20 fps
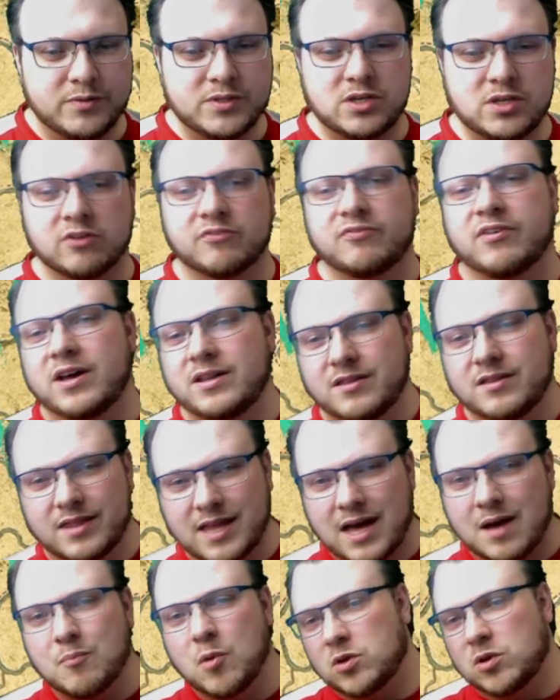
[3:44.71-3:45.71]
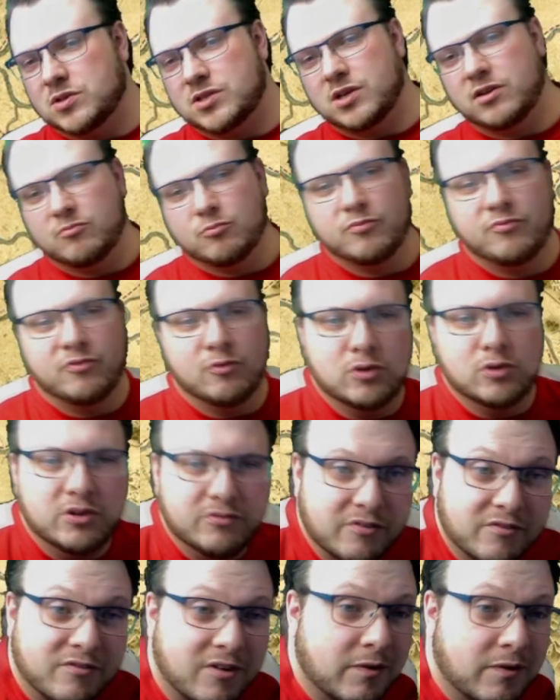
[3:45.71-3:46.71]
you'll find that model's going to fall over
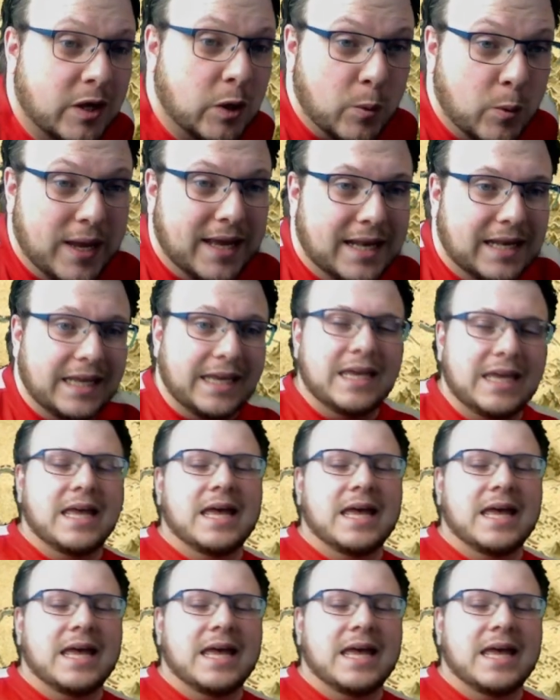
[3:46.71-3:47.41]
very quickly,